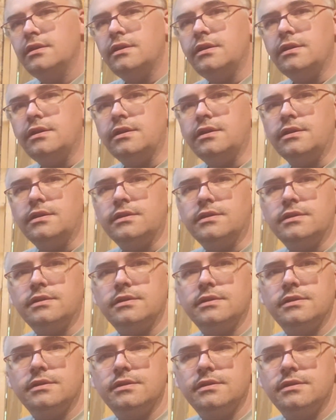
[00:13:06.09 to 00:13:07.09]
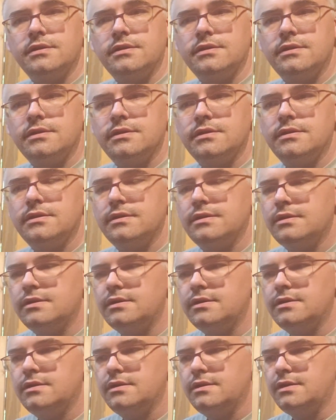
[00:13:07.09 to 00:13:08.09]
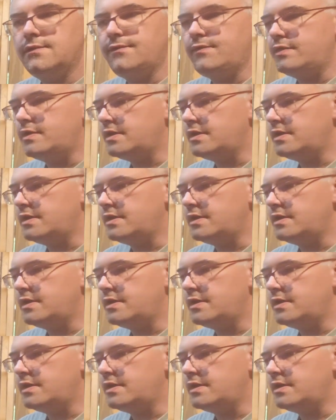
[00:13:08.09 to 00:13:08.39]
and if